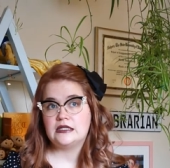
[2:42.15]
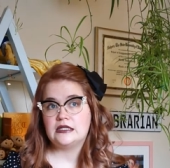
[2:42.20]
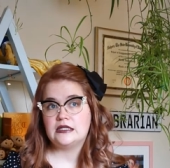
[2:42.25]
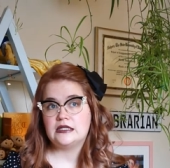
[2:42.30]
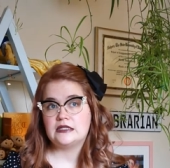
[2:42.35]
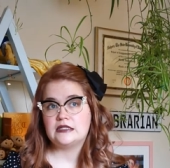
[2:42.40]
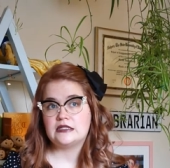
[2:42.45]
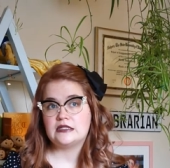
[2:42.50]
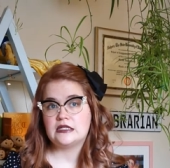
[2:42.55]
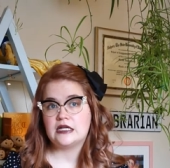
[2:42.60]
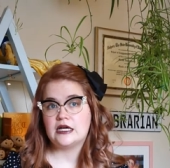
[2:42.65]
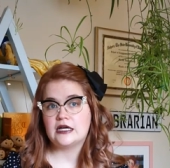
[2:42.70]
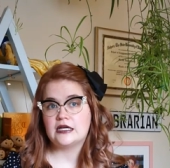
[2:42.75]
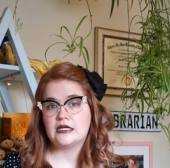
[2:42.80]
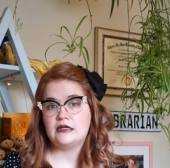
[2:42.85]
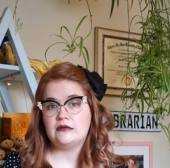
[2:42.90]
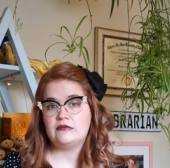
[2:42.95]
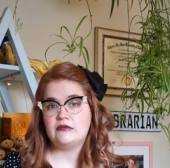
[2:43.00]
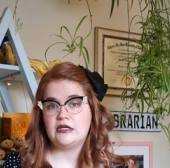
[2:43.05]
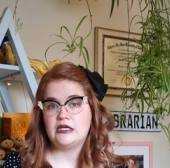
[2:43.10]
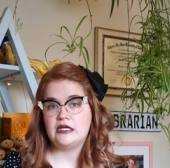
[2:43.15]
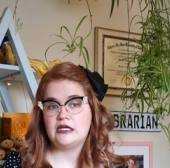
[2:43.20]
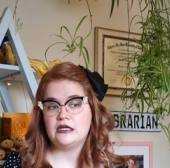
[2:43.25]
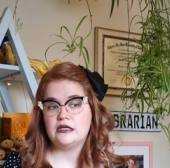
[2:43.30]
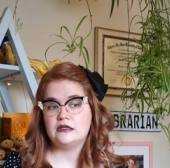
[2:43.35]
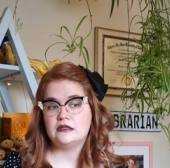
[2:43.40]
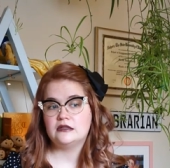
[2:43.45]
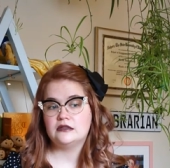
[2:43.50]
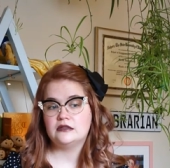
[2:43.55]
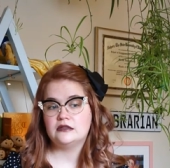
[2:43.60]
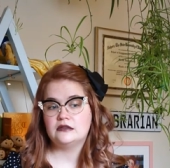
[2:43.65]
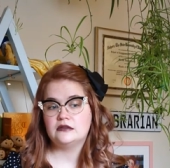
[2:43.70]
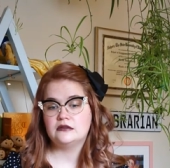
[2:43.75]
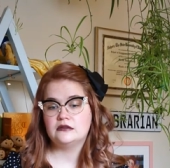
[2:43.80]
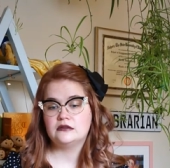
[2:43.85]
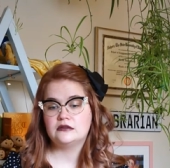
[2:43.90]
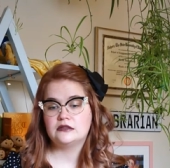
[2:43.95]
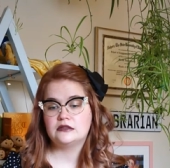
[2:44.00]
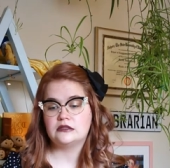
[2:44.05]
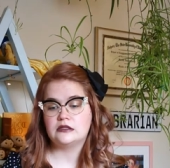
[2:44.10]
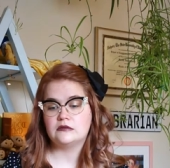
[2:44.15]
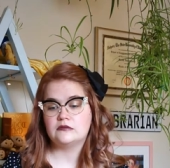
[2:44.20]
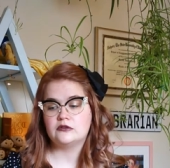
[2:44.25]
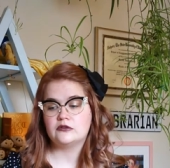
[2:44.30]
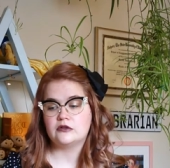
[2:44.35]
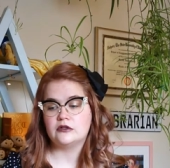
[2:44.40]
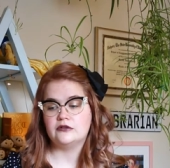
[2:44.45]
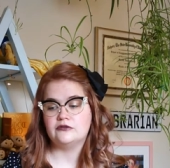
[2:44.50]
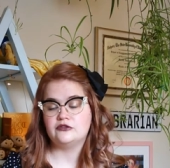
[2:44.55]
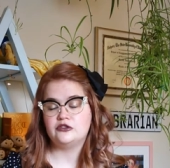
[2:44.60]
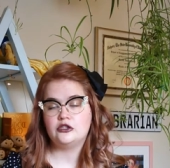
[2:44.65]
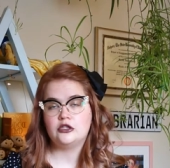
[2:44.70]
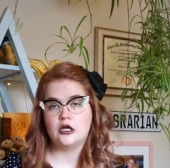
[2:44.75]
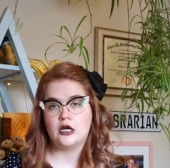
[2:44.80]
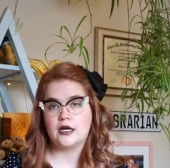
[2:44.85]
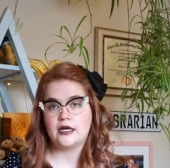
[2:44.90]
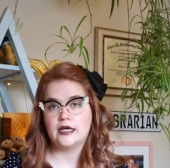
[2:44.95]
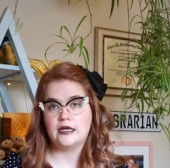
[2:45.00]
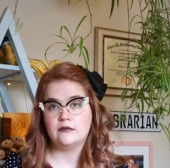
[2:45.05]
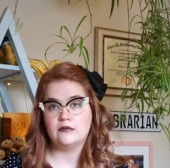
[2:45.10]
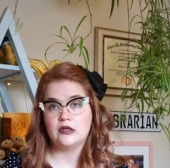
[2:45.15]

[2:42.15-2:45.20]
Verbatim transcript: it's not gonna be some sort of shocking